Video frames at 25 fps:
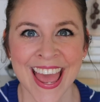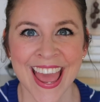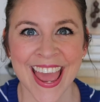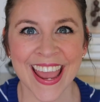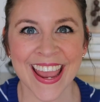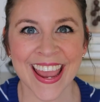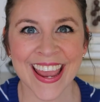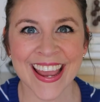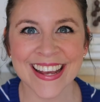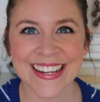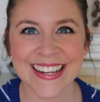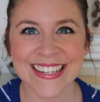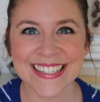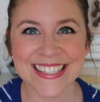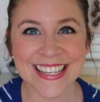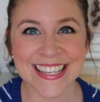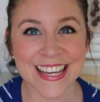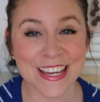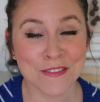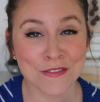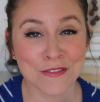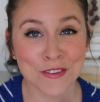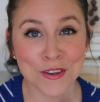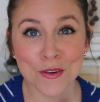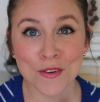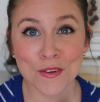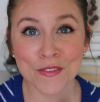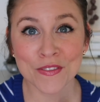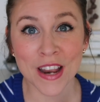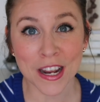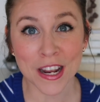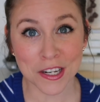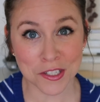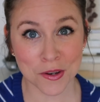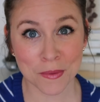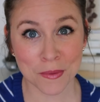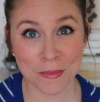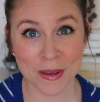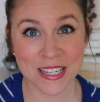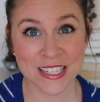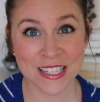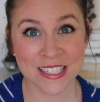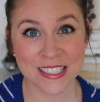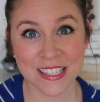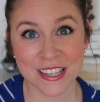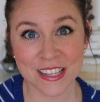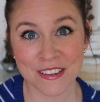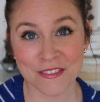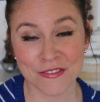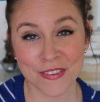And if you have not joined my
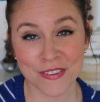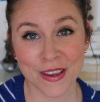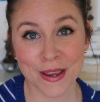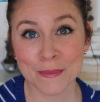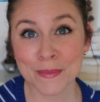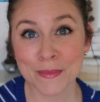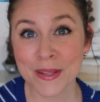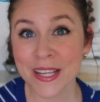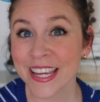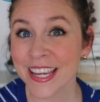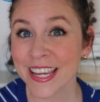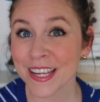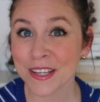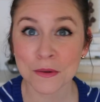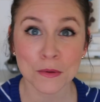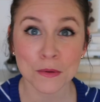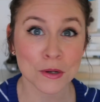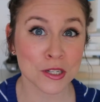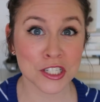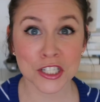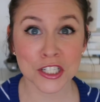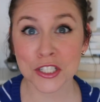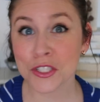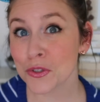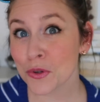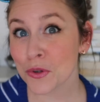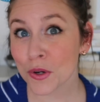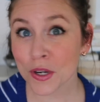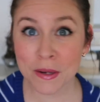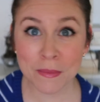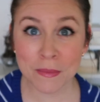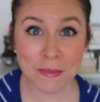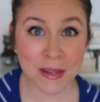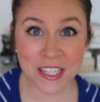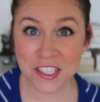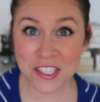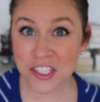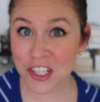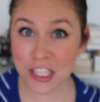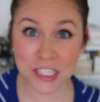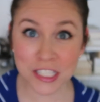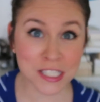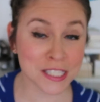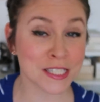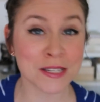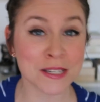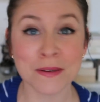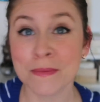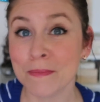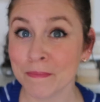Disney family and you are just joining me
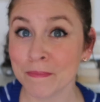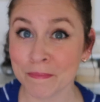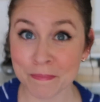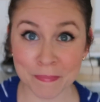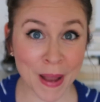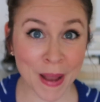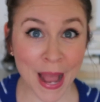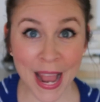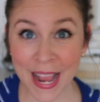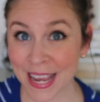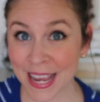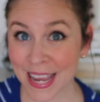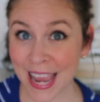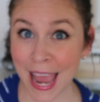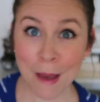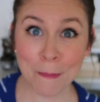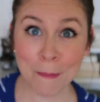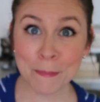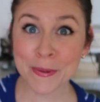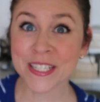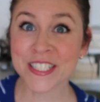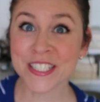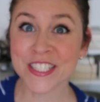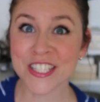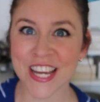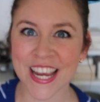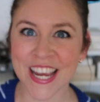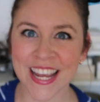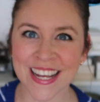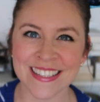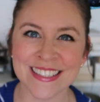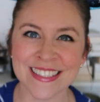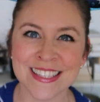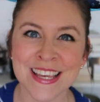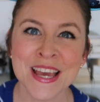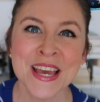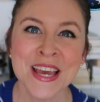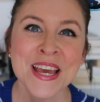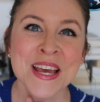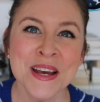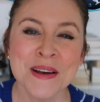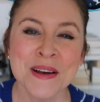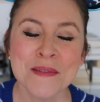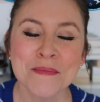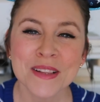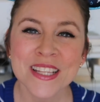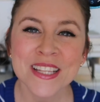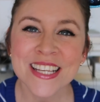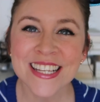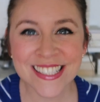just by happen chance,
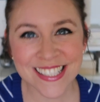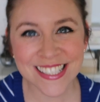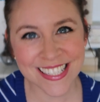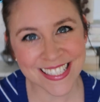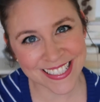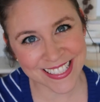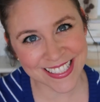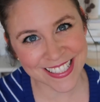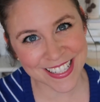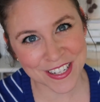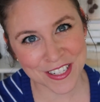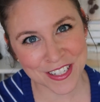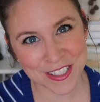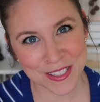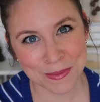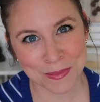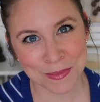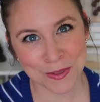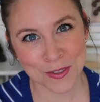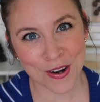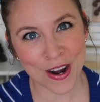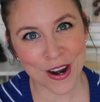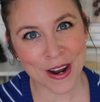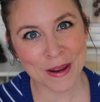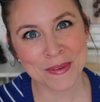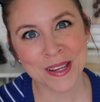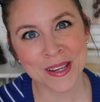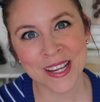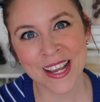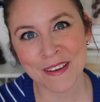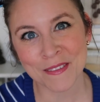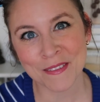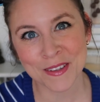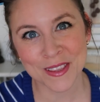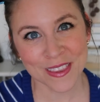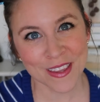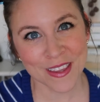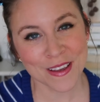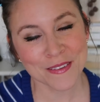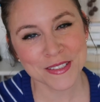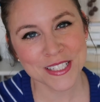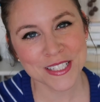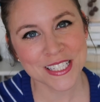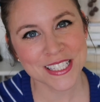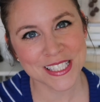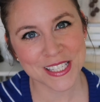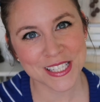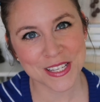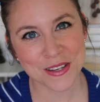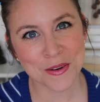please consider subscribing. I would love
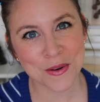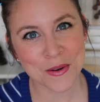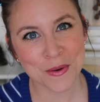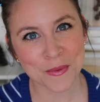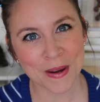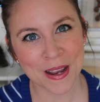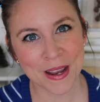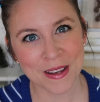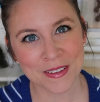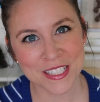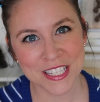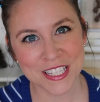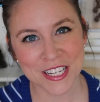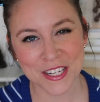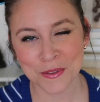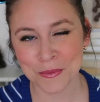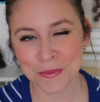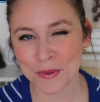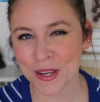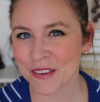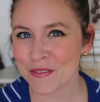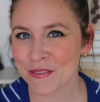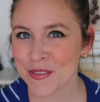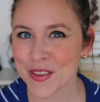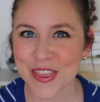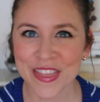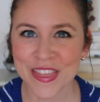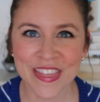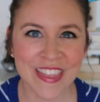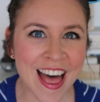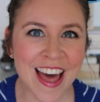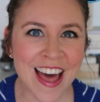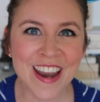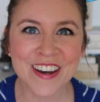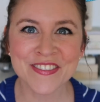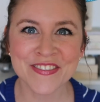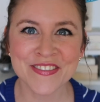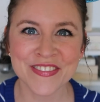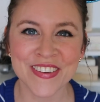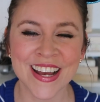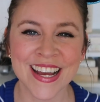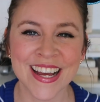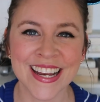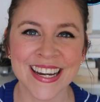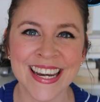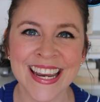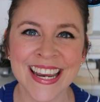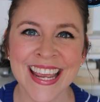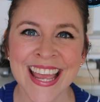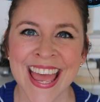to see you around here. We have a lot of
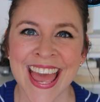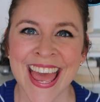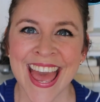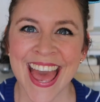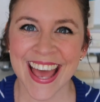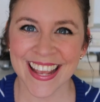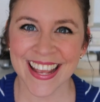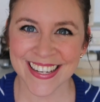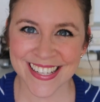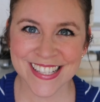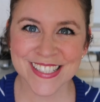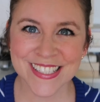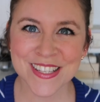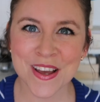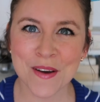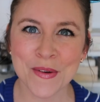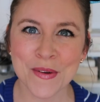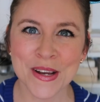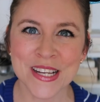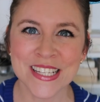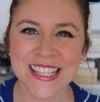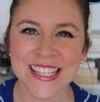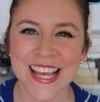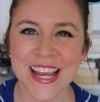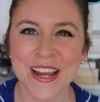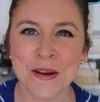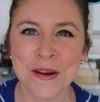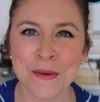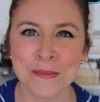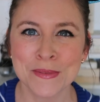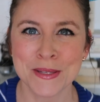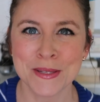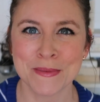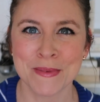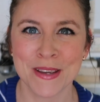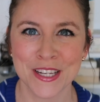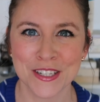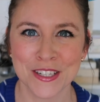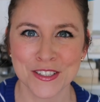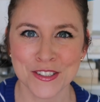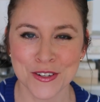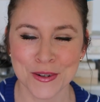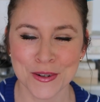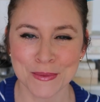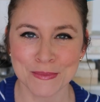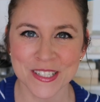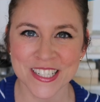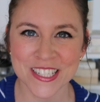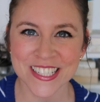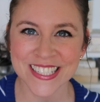fun. And as always, I hope to make your
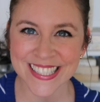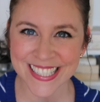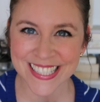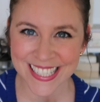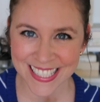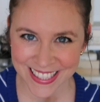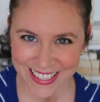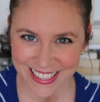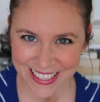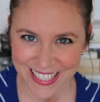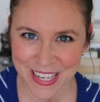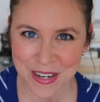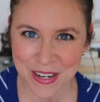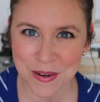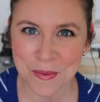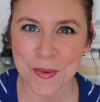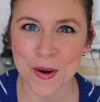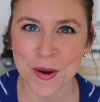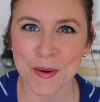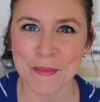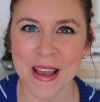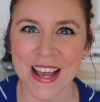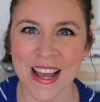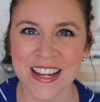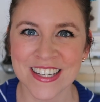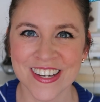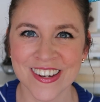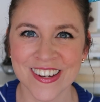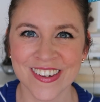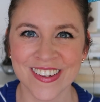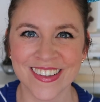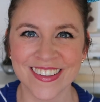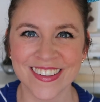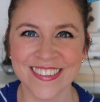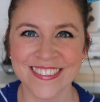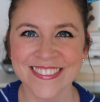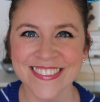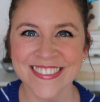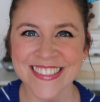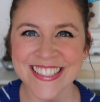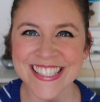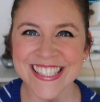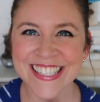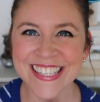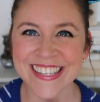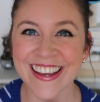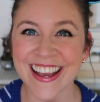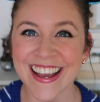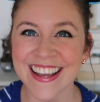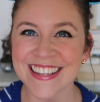trip just a little more magical.
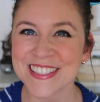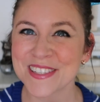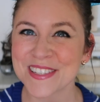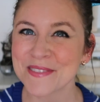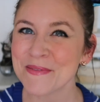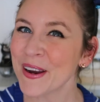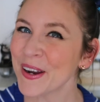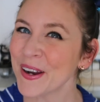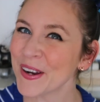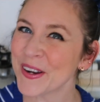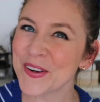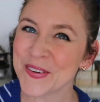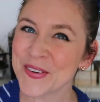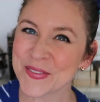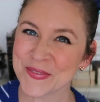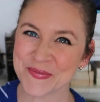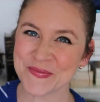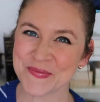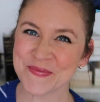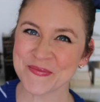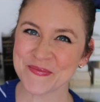See you guys tomorrow.